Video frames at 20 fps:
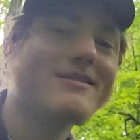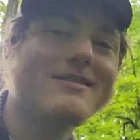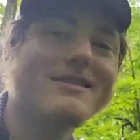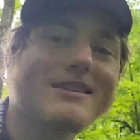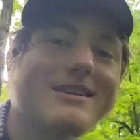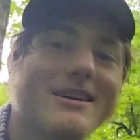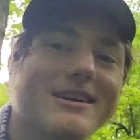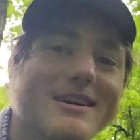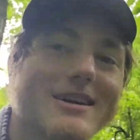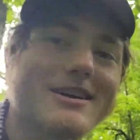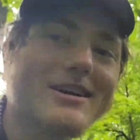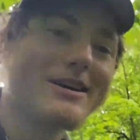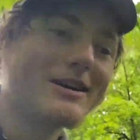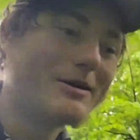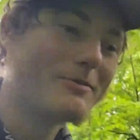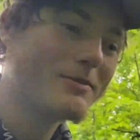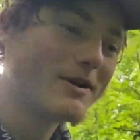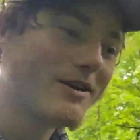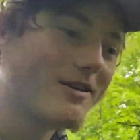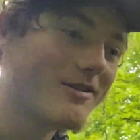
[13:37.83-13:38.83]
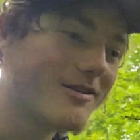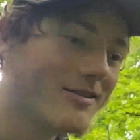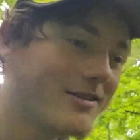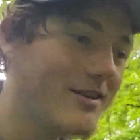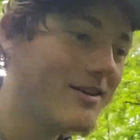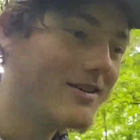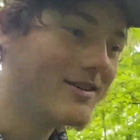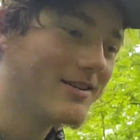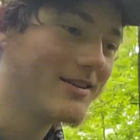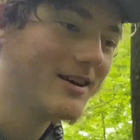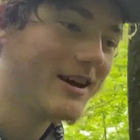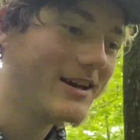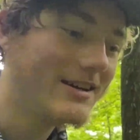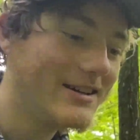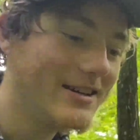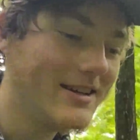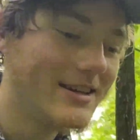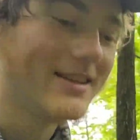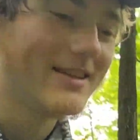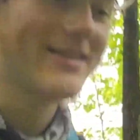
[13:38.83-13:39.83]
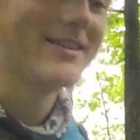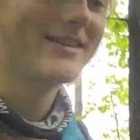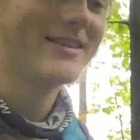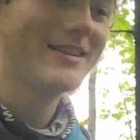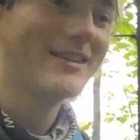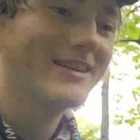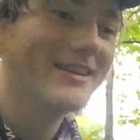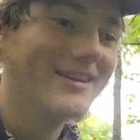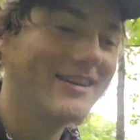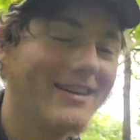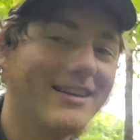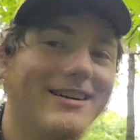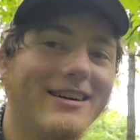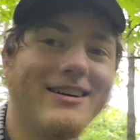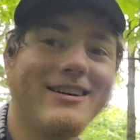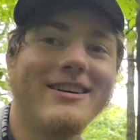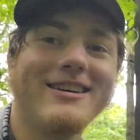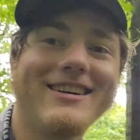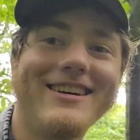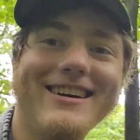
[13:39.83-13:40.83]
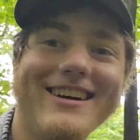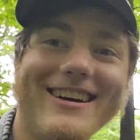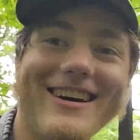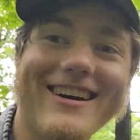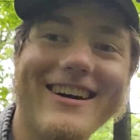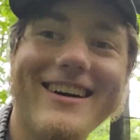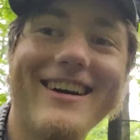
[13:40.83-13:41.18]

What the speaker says: seen a bear on the AT. Yeah.